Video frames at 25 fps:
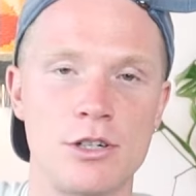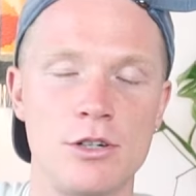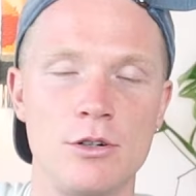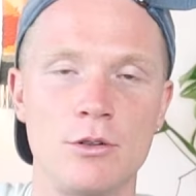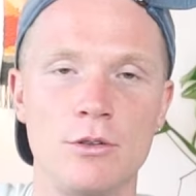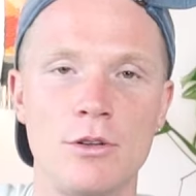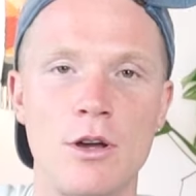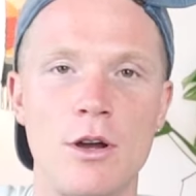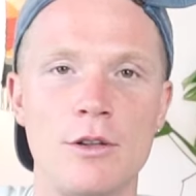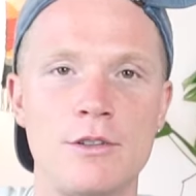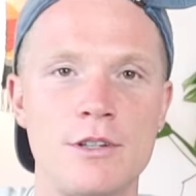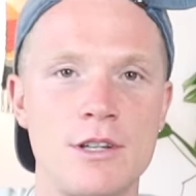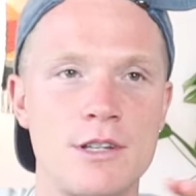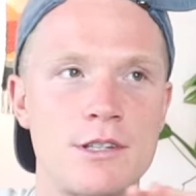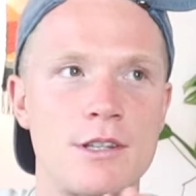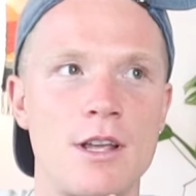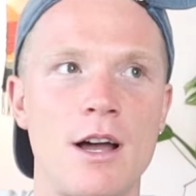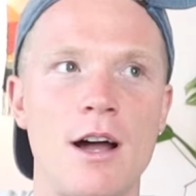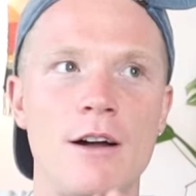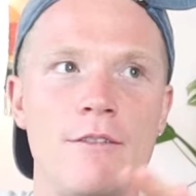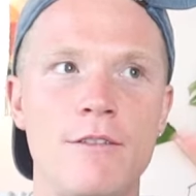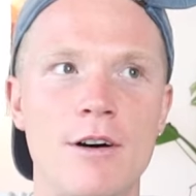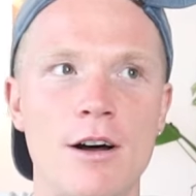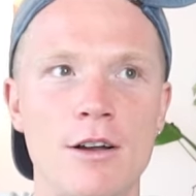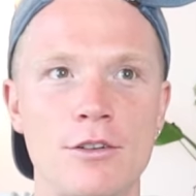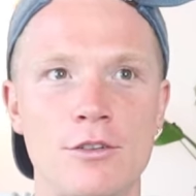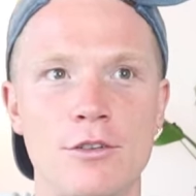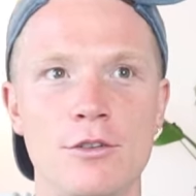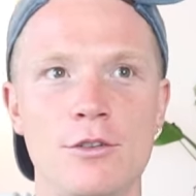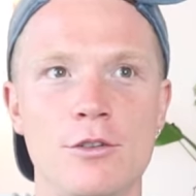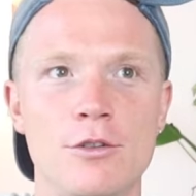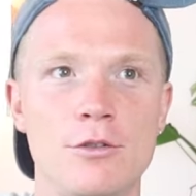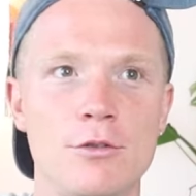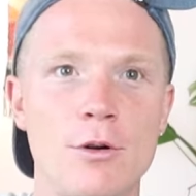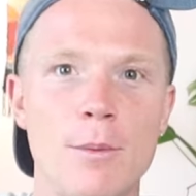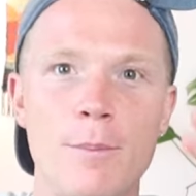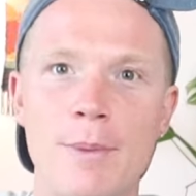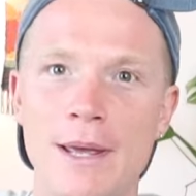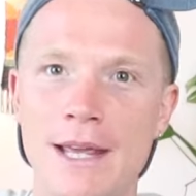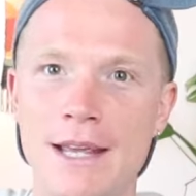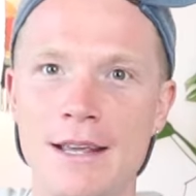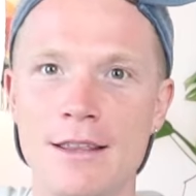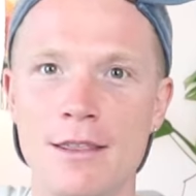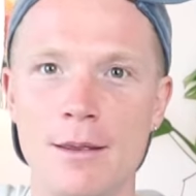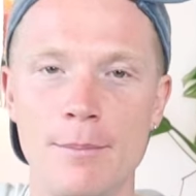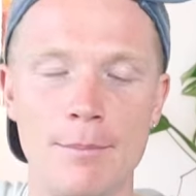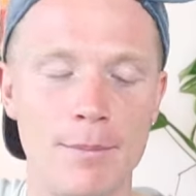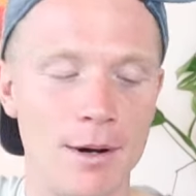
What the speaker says: you'll notice that I've asked you to repeat the